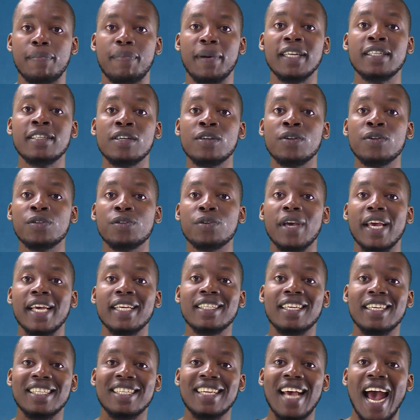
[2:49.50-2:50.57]
button also
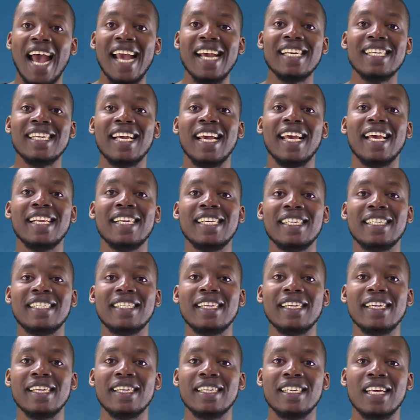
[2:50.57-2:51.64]
has a tiny LED
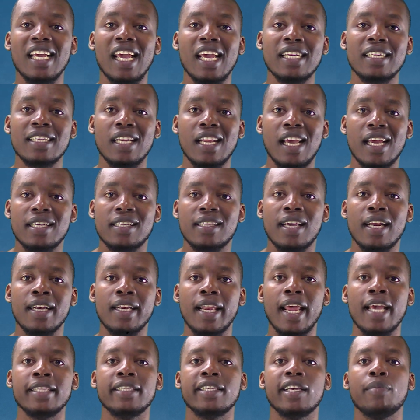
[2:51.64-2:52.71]
indicator light that lights